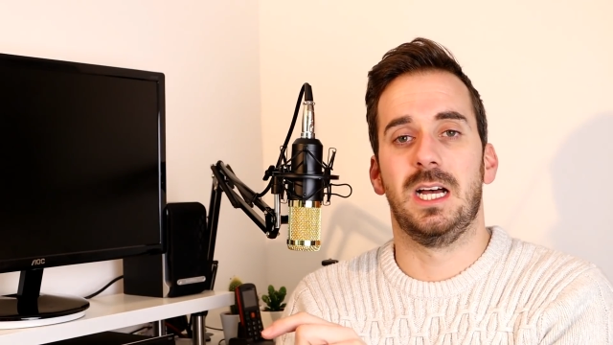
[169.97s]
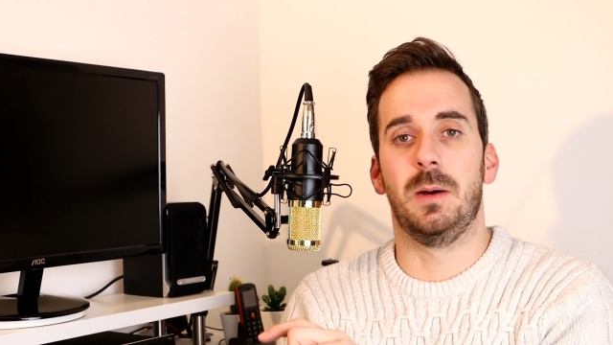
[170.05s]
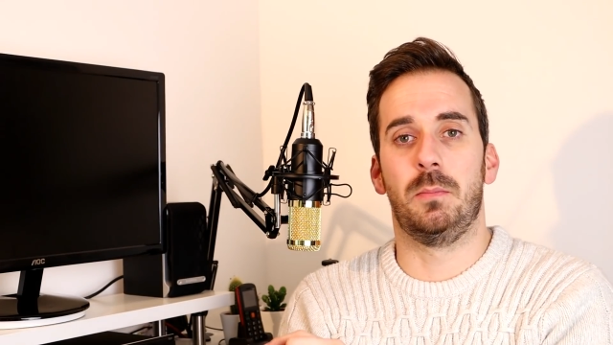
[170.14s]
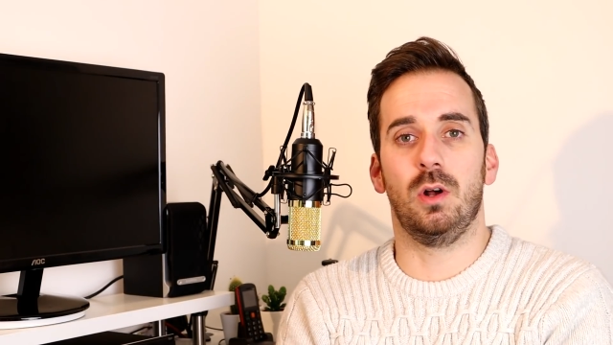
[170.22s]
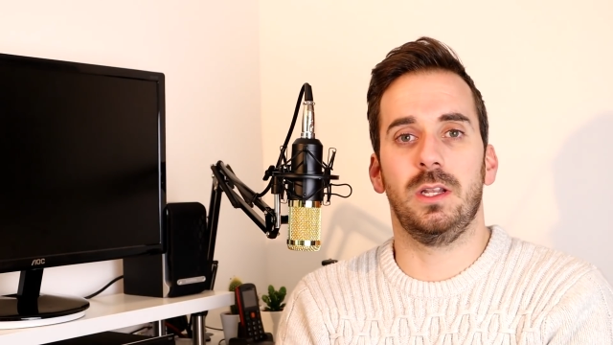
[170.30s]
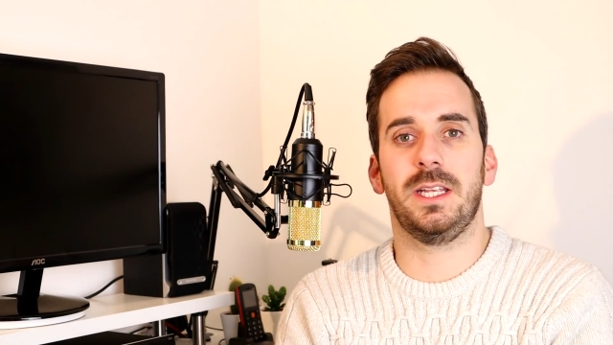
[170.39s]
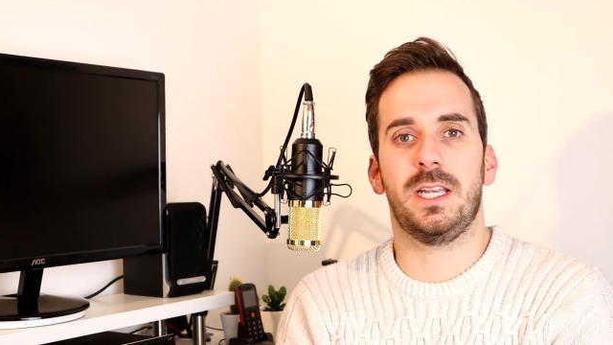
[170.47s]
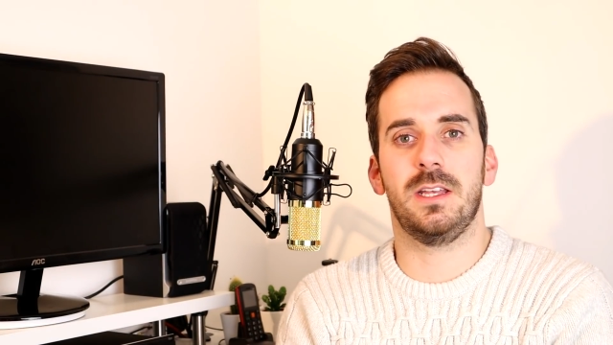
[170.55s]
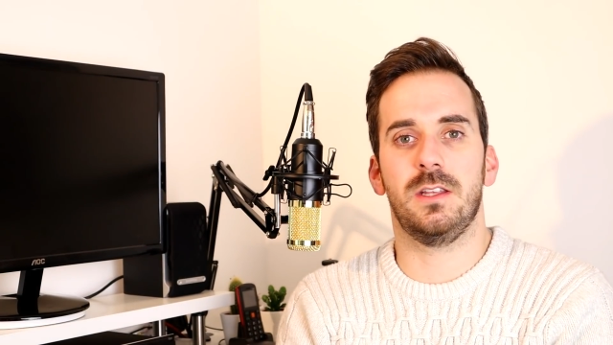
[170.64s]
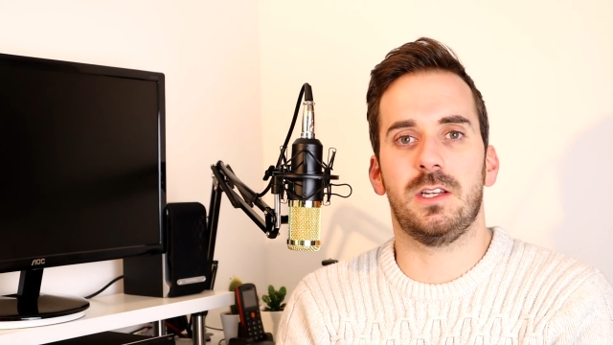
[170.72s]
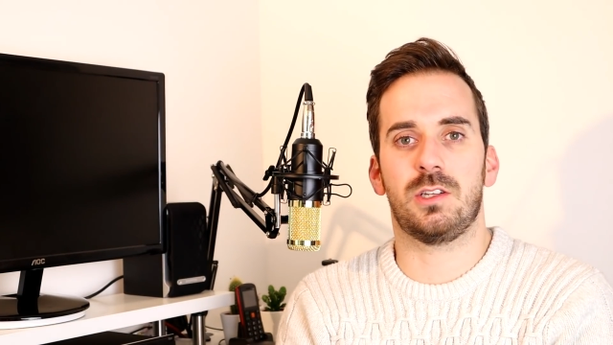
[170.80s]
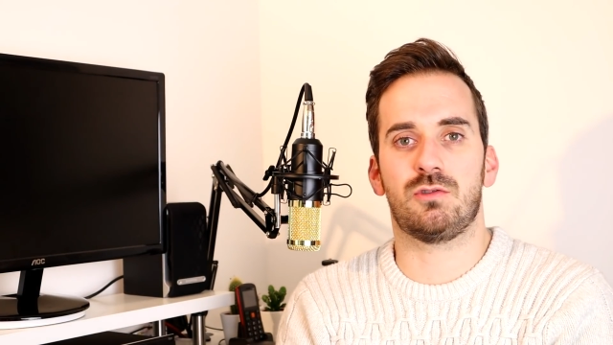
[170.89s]
I'll put a link
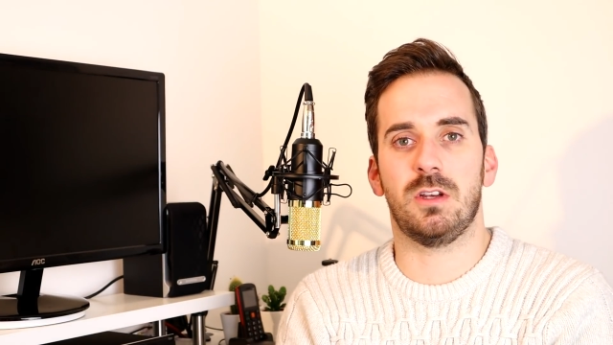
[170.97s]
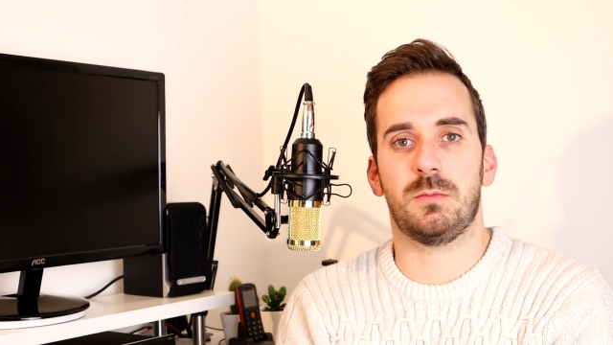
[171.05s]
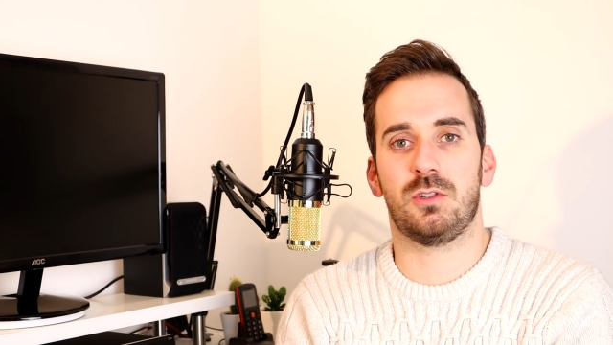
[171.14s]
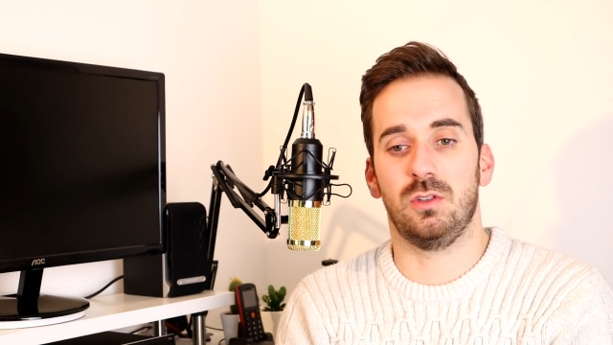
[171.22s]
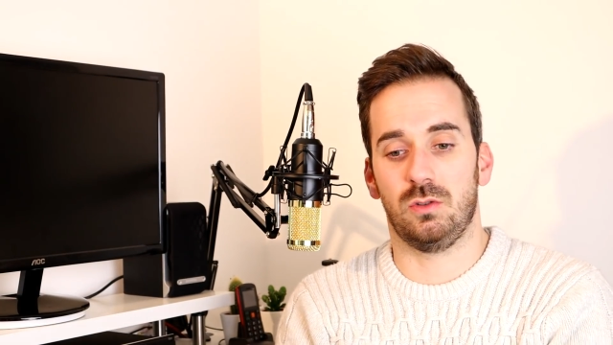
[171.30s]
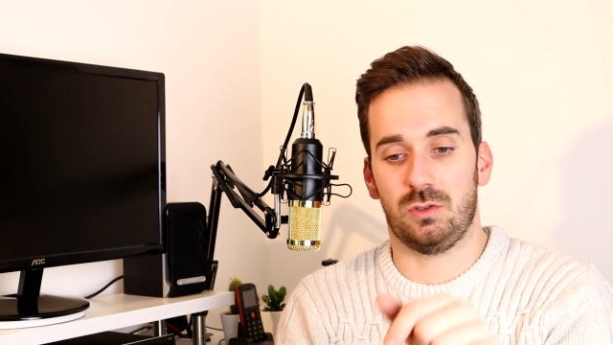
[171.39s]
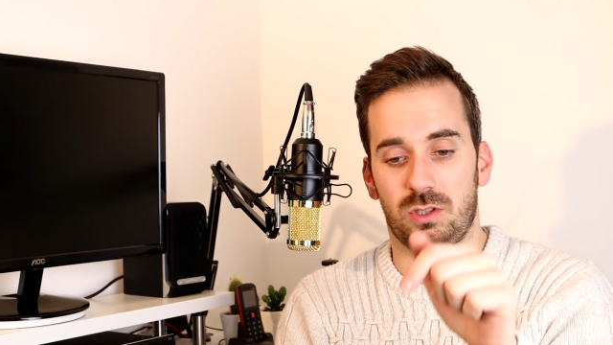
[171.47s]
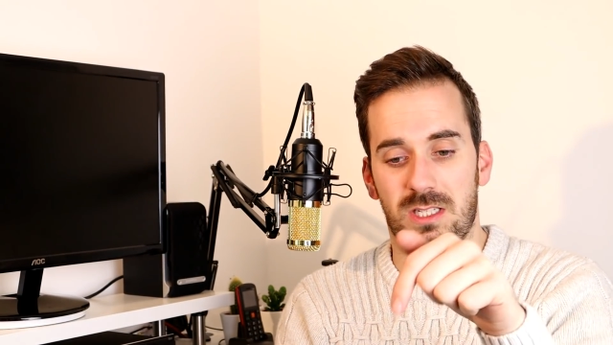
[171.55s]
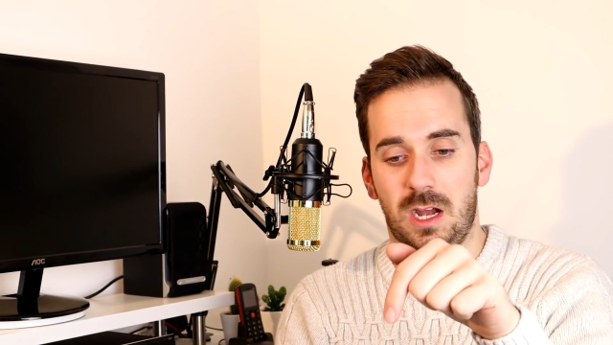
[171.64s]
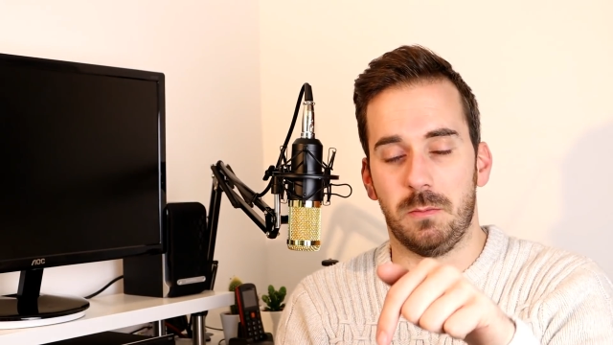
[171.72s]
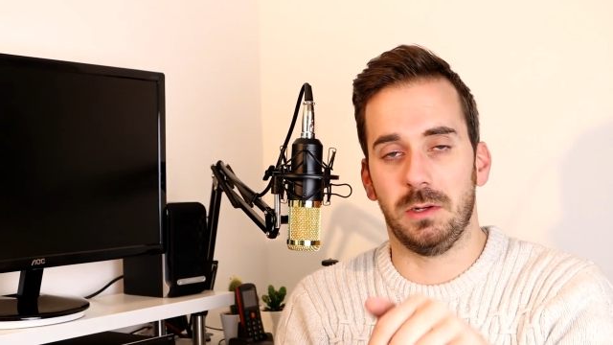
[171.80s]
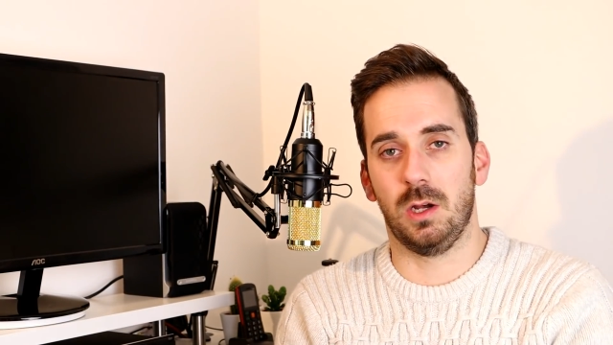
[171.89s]
in the description or just
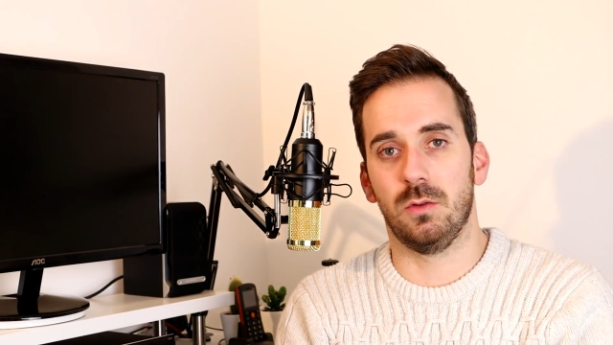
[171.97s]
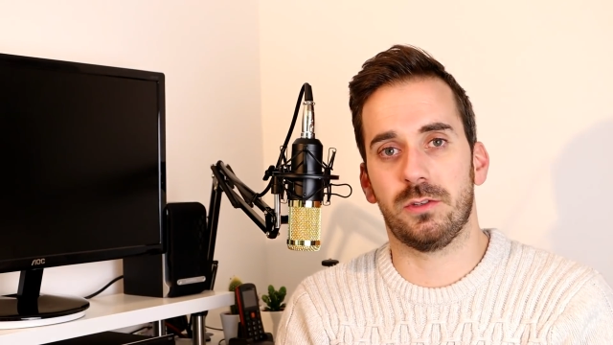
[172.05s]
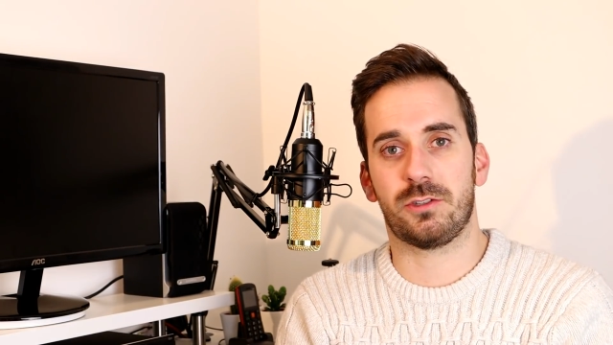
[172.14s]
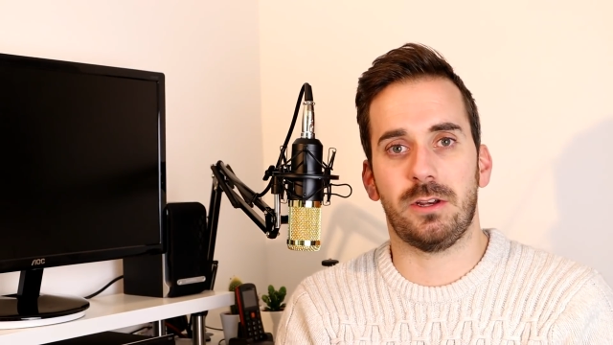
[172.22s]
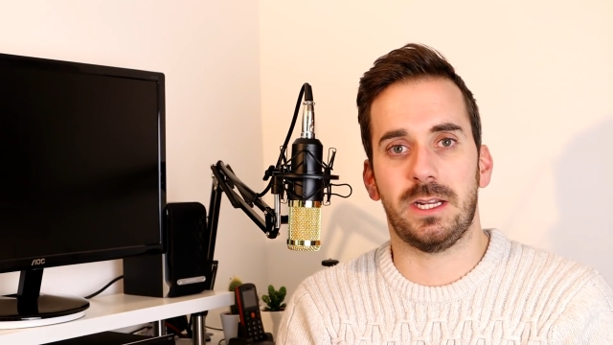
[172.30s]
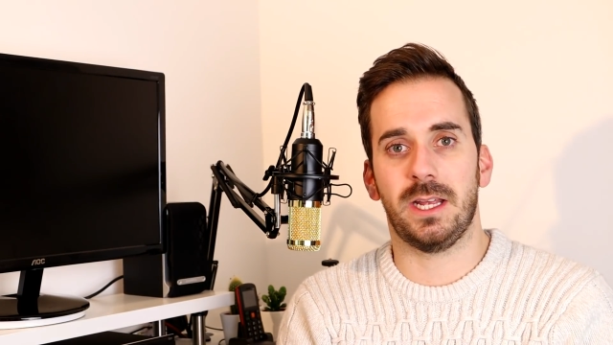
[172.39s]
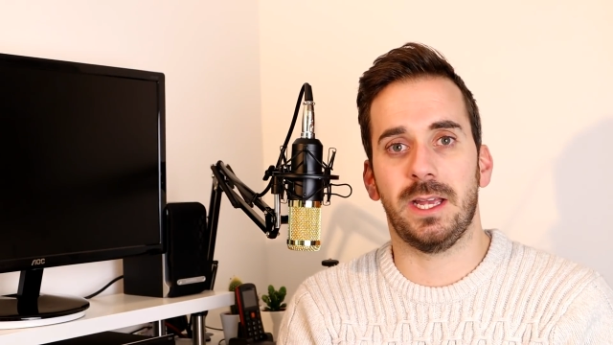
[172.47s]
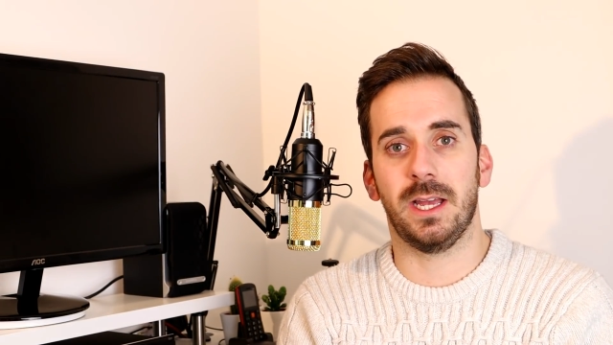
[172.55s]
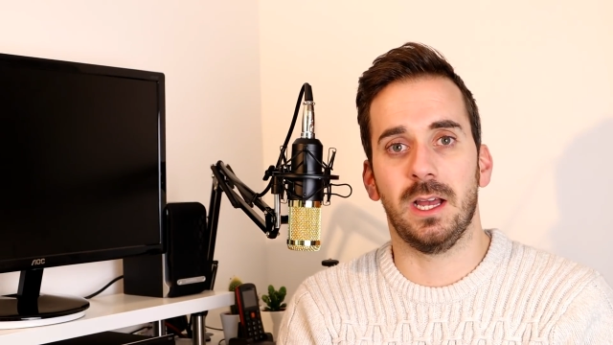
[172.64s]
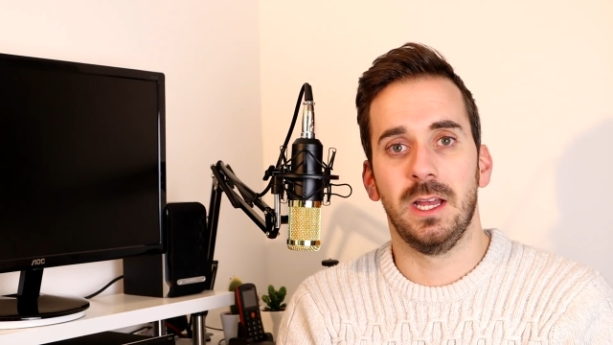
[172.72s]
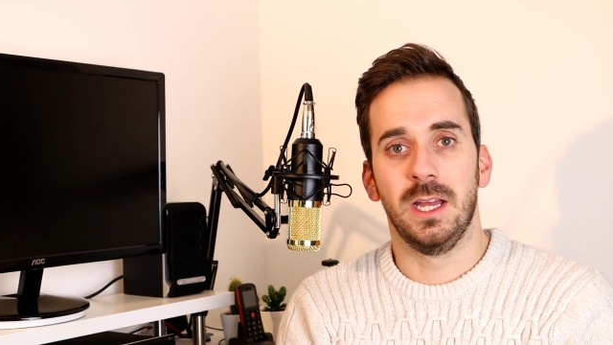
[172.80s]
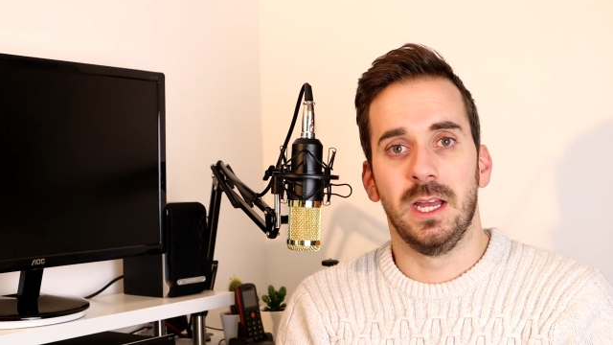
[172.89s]
down below on the screen
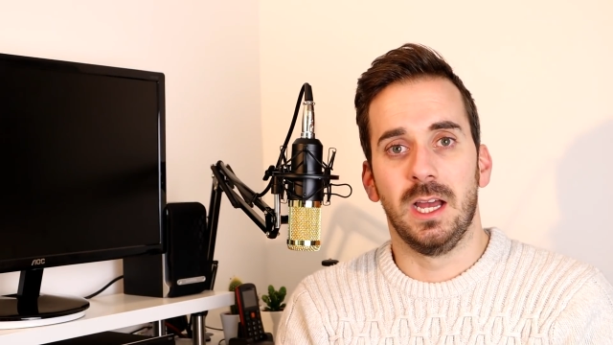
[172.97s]
here,